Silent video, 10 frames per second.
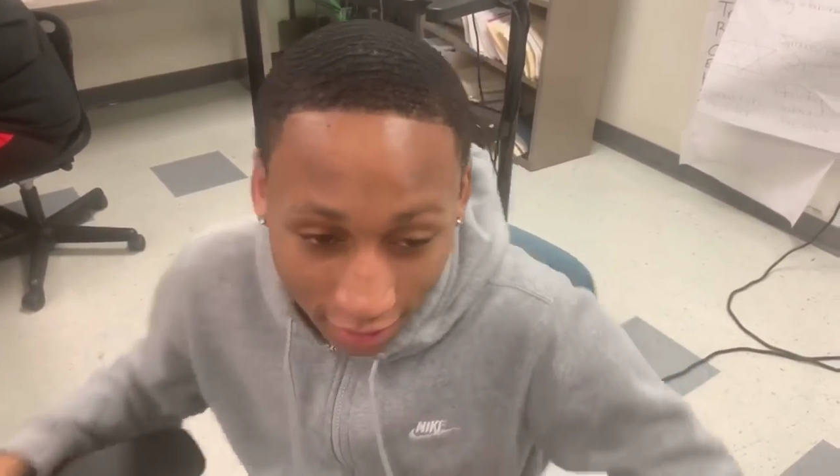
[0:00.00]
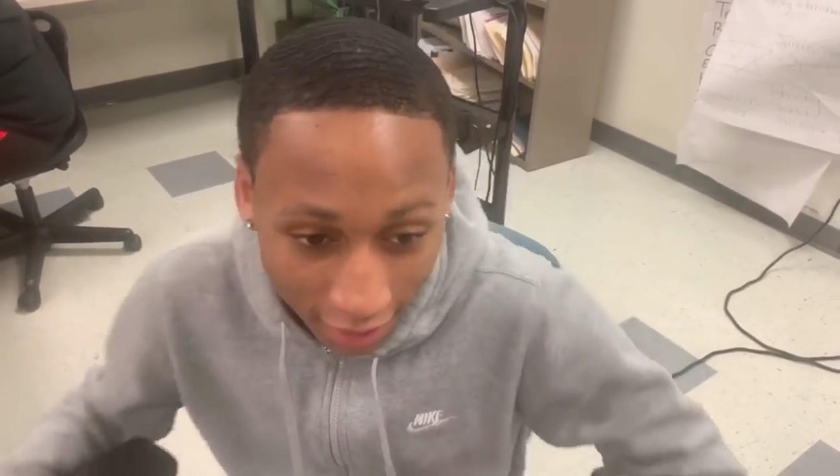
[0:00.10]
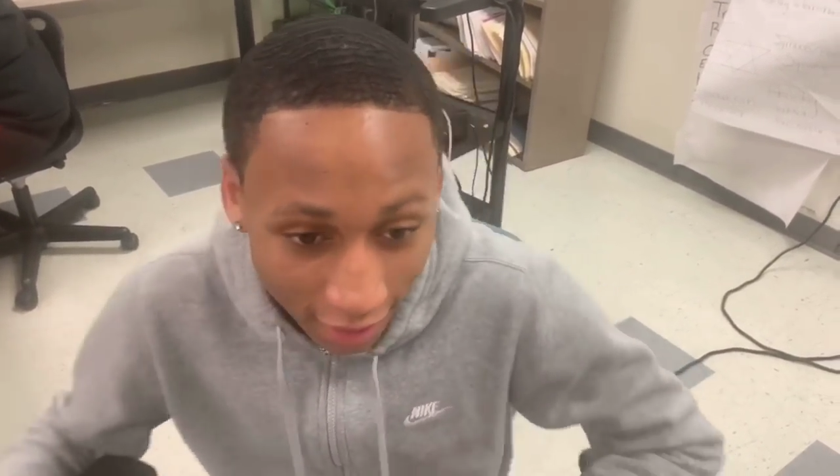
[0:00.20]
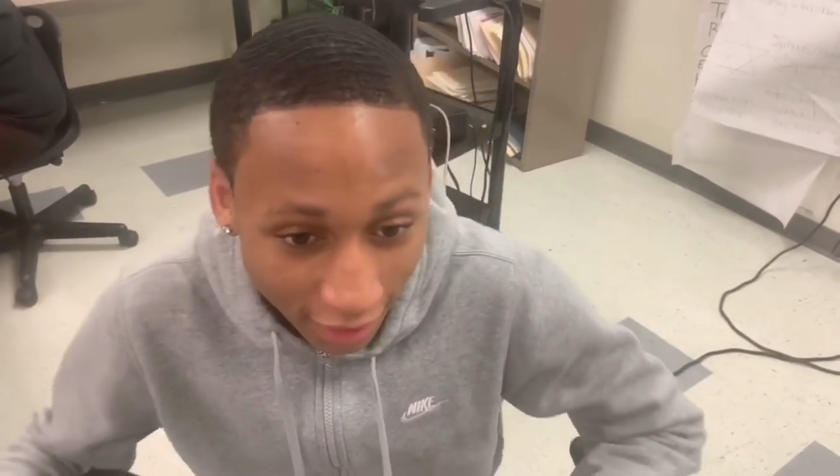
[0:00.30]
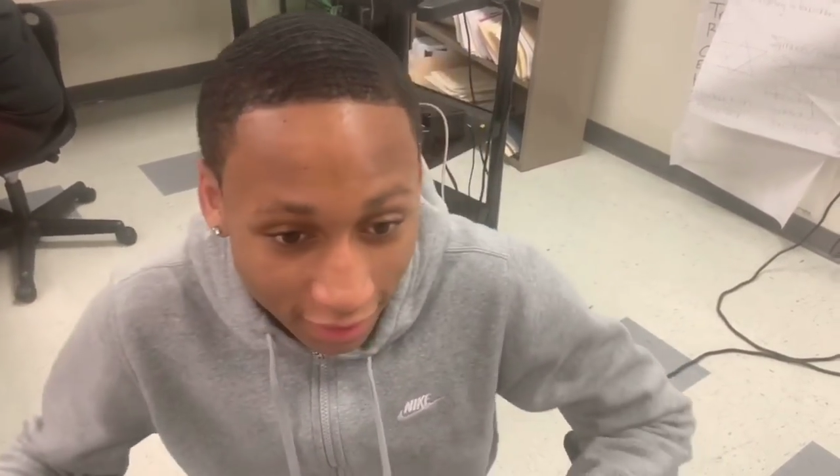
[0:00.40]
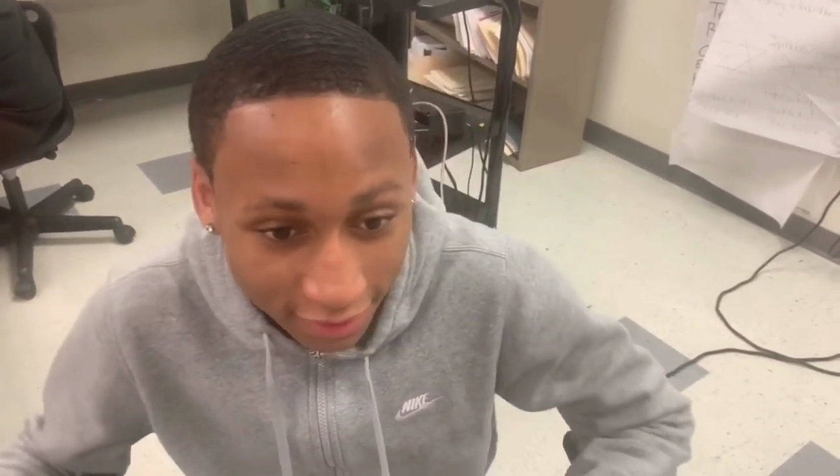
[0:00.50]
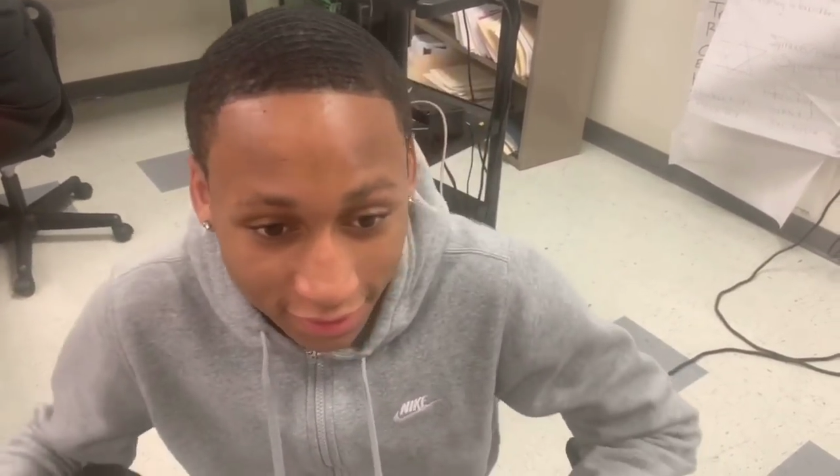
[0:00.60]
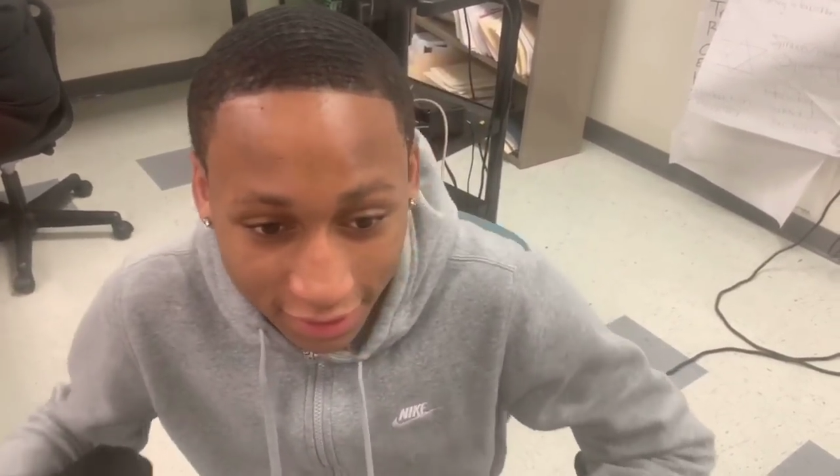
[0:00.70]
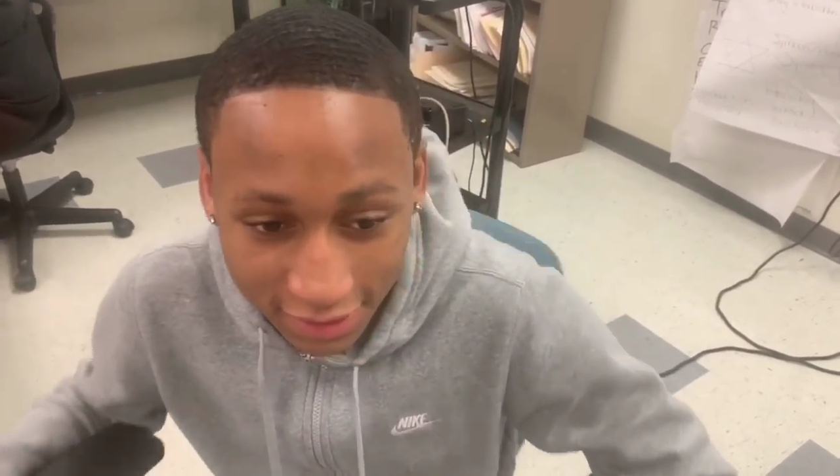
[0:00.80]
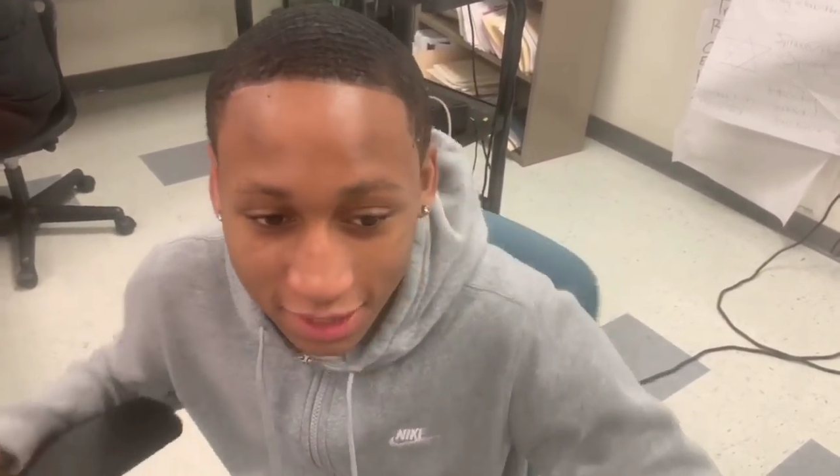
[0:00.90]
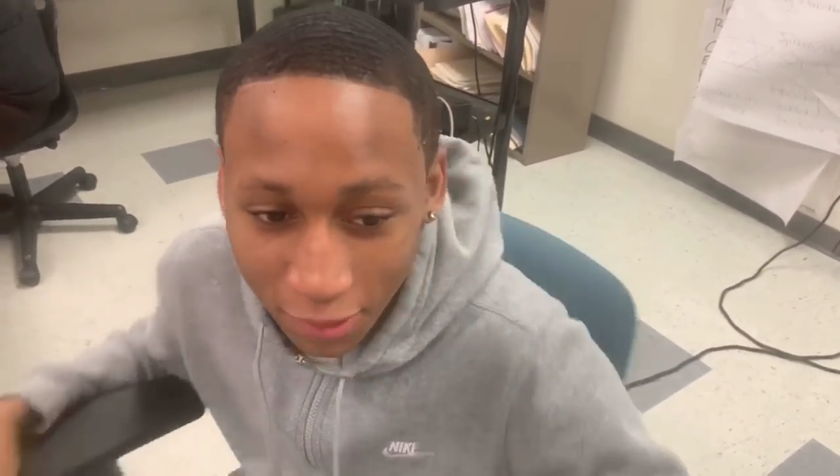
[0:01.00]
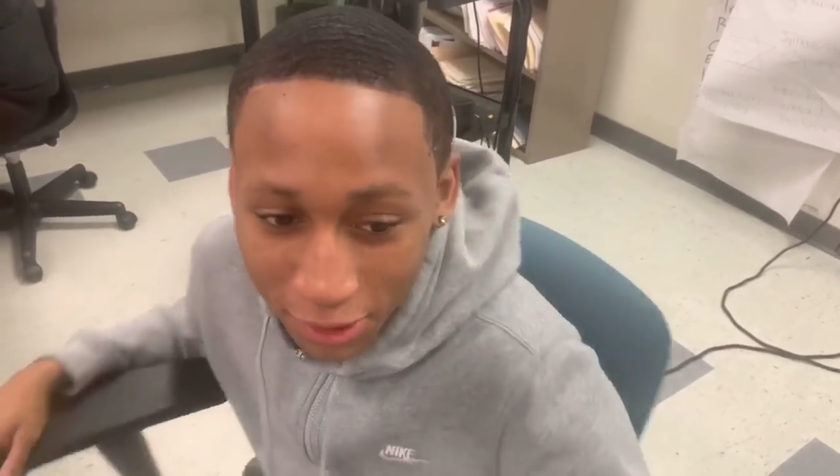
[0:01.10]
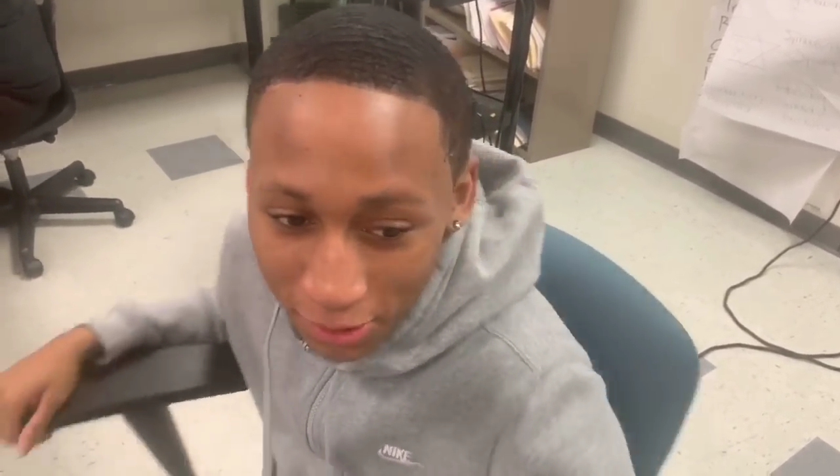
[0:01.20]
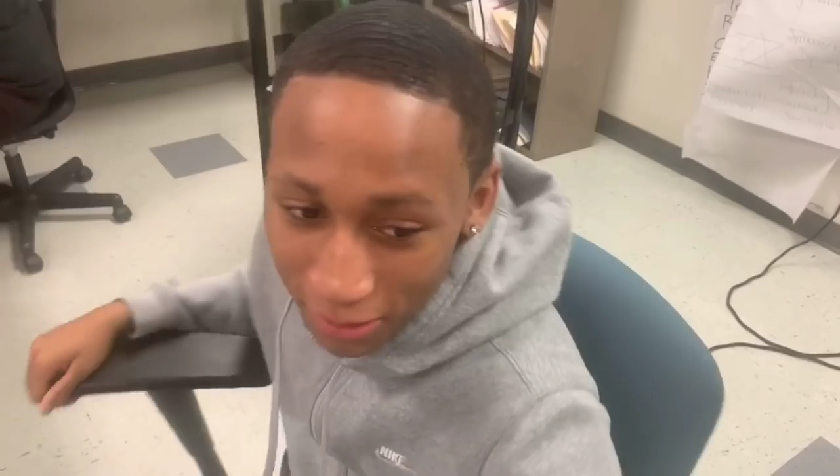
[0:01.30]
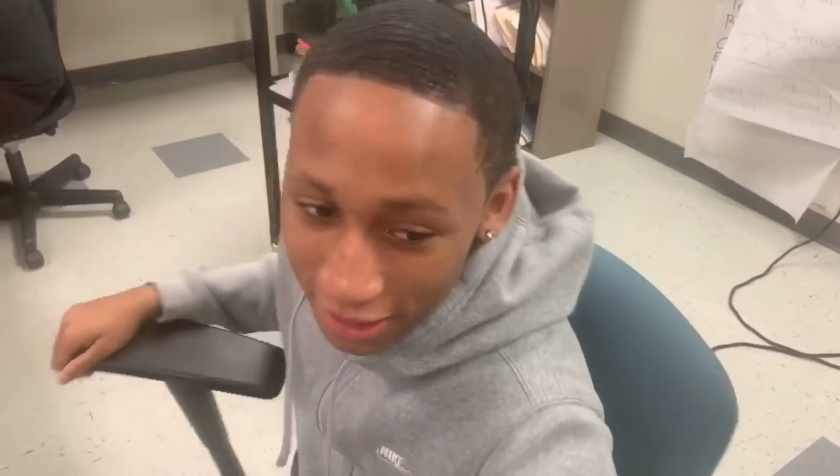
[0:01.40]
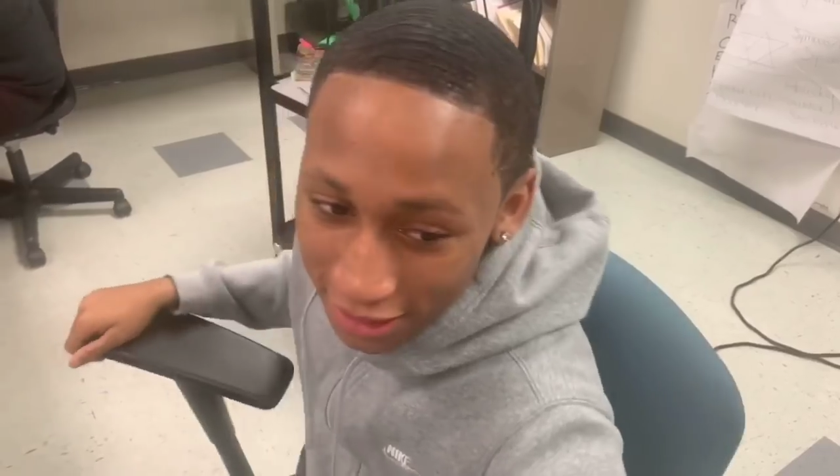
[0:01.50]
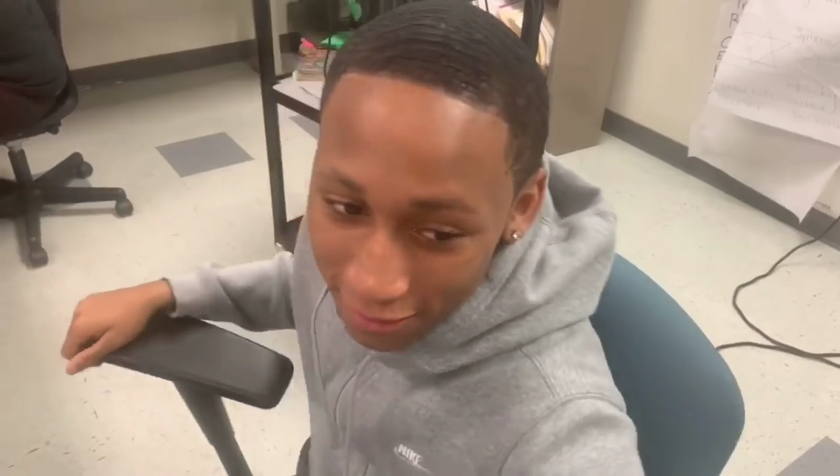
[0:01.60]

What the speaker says: 8 because I would have wore a